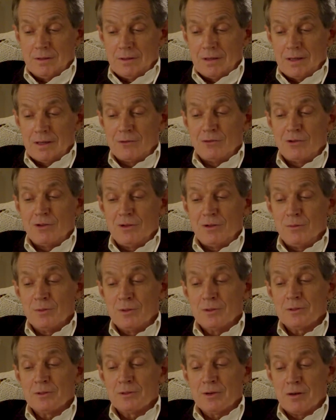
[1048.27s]
and she
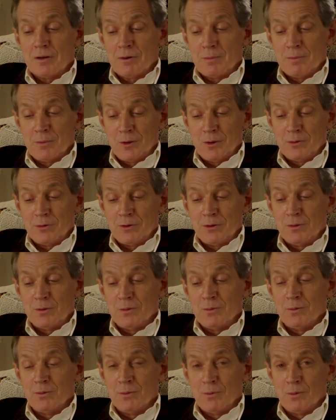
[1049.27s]
will grow upon you
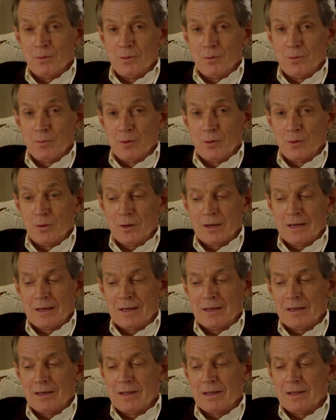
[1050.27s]
all the more
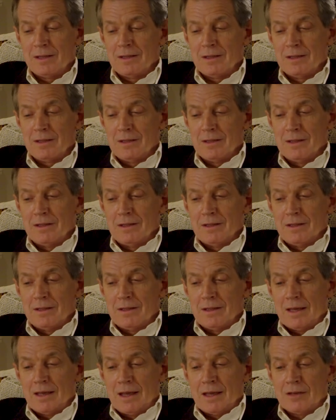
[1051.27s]
clearly
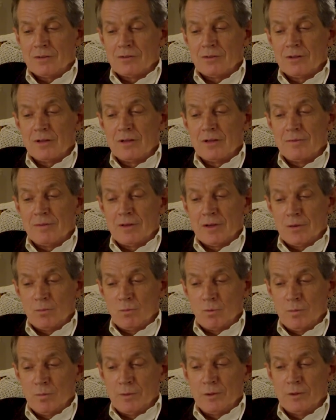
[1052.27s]
as the living
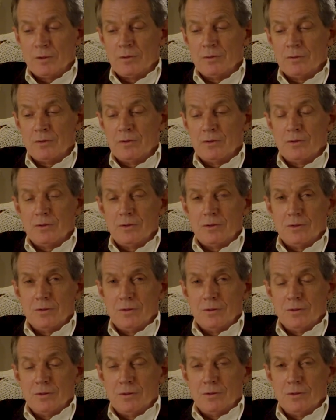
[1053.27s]
woman
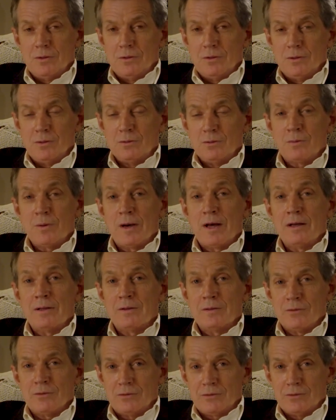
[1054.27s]
who
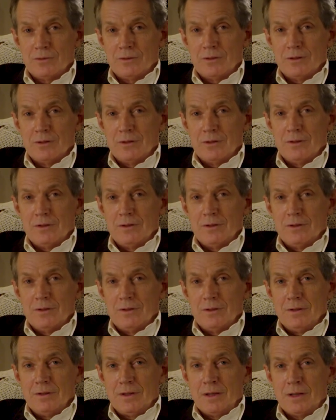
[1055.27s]
dwells
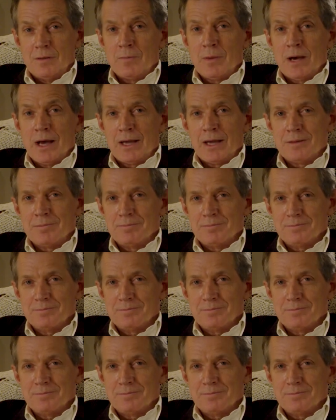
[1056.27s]
in mine.